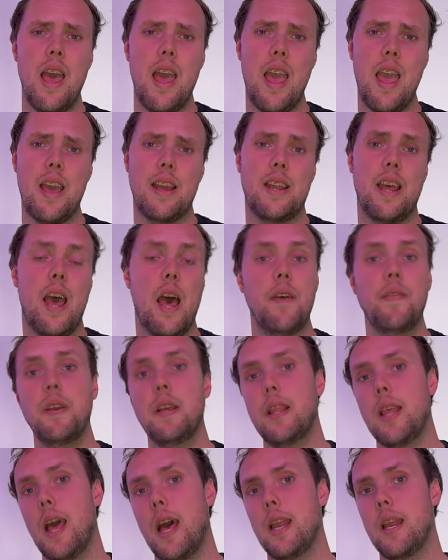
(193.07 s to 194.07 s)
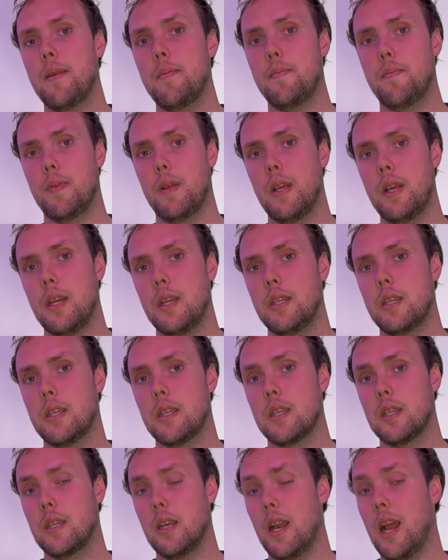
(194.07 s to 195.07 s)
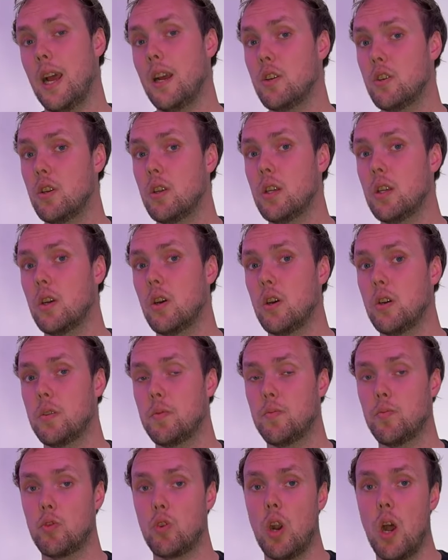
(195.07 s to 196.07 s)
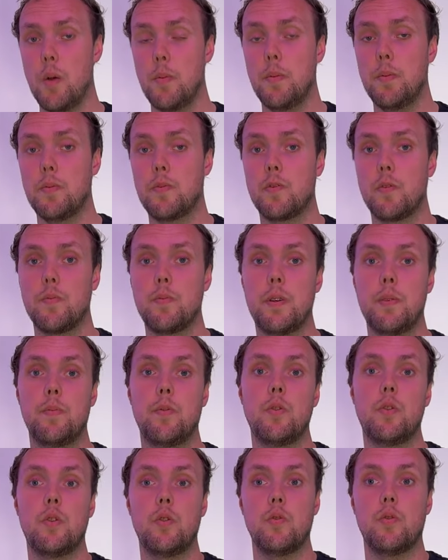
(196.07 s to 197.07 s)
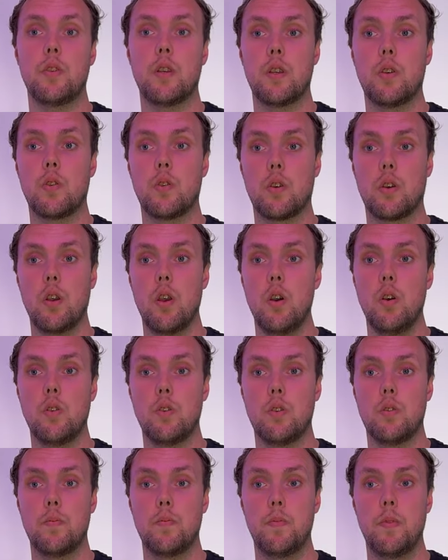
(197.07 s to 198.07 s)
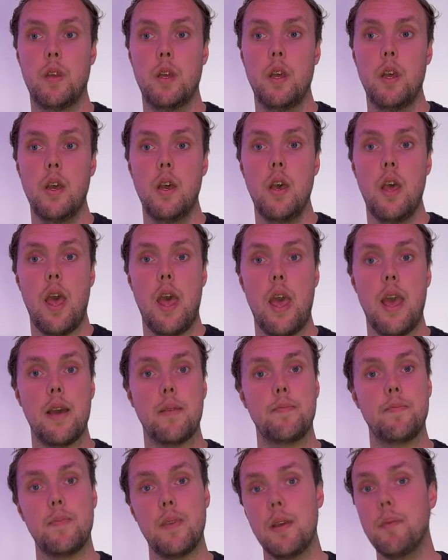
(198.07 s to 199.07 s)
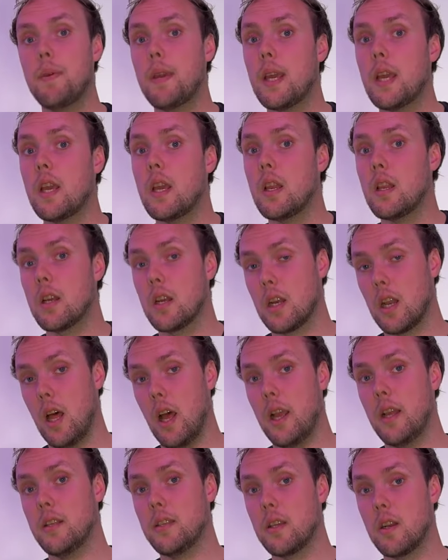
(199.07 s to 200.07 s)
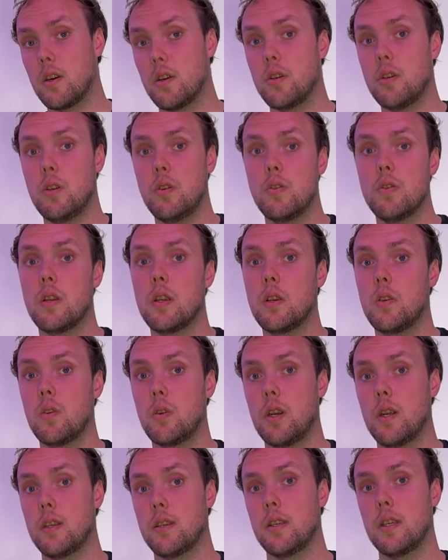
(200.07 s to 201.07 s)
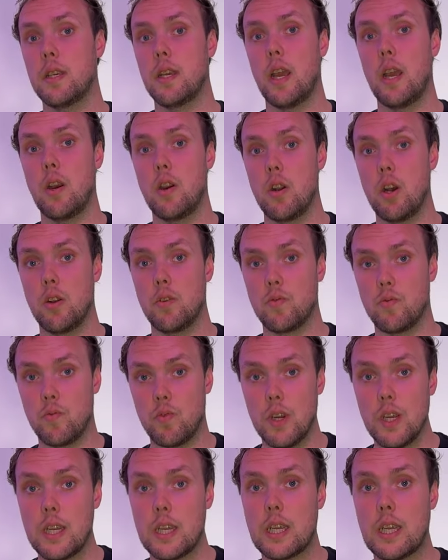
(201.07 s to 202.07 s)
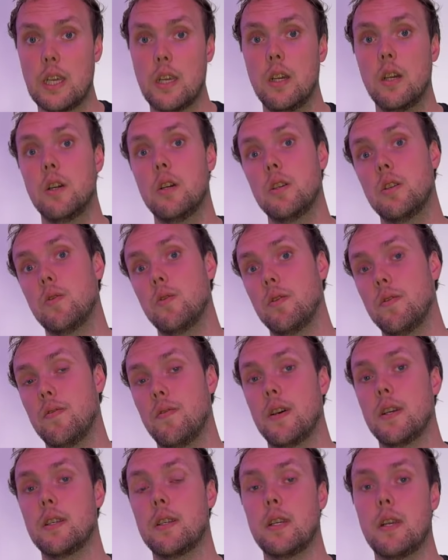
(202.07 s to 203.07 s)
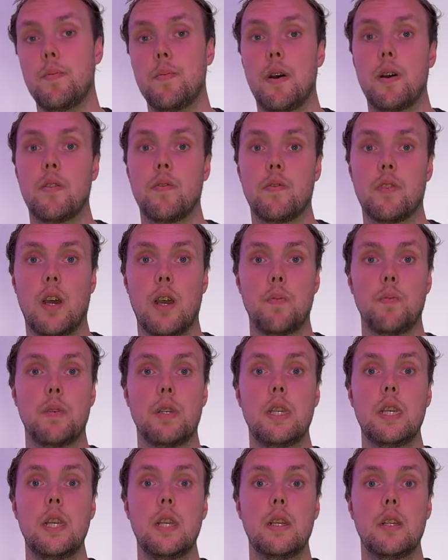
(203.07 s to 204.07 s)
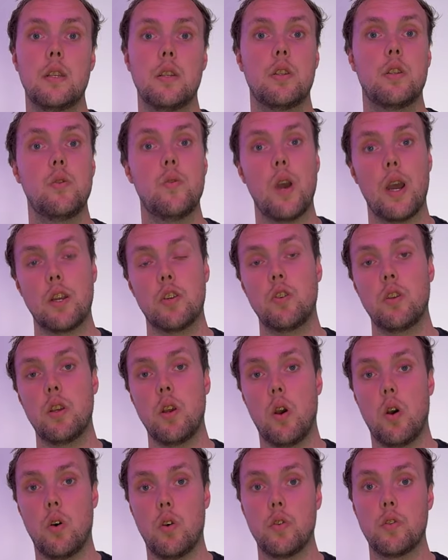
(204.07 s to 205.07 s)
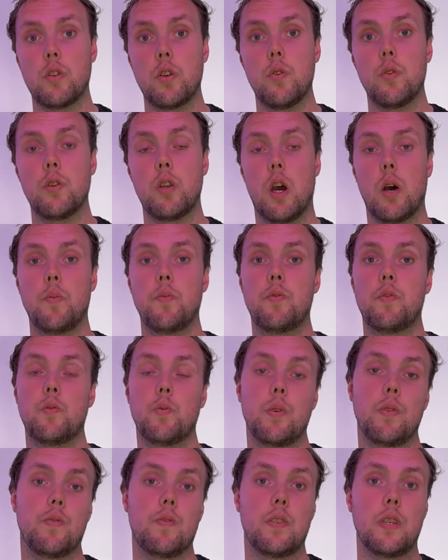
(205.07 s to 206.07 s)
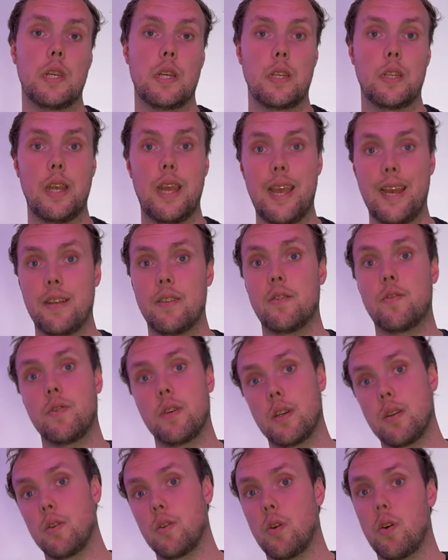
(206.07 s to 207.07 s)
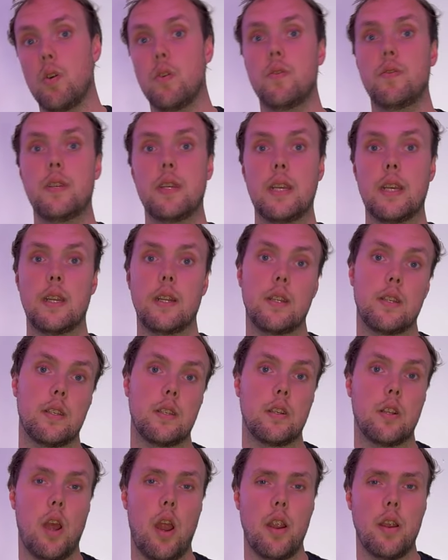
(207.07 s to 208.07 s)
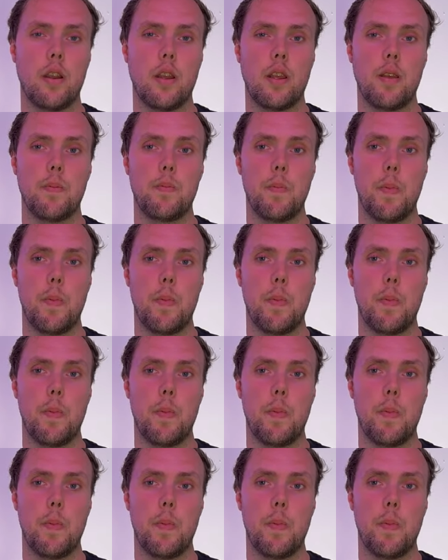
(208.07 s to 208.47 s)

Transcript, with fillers: And having that in place can actually cause problems for people using your code. And maybe the clients that are using your SDK are not ready to invest the amount of time needed to actually also adopt Swift 6 and strict concurrency in its entirety.